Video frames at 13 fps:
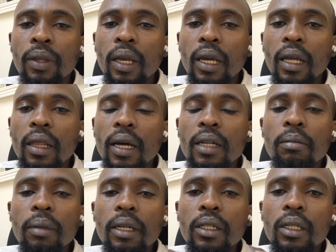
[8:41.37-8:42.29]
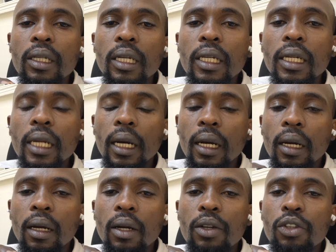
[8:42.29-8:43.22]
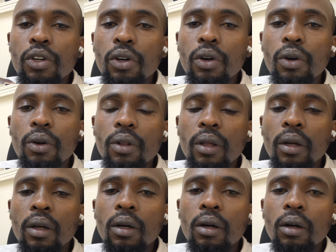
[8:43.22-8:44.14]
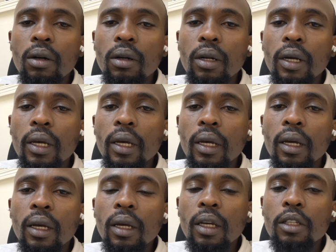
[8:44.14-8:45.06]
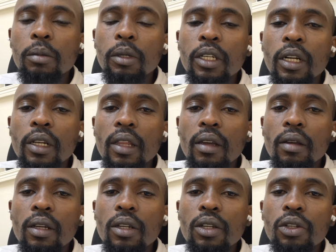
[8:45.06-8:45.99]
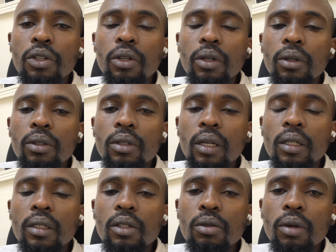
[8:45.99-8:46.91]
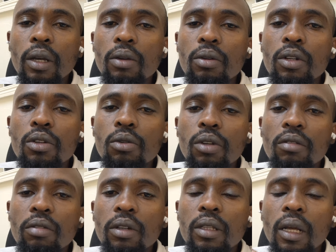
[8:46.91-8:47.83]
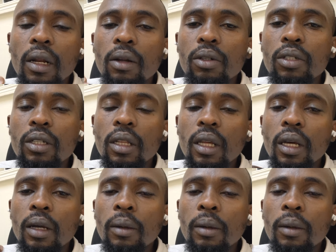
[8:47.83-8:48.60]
and that might hinder your growth, or especially in the initial stages where you need to invest a lot in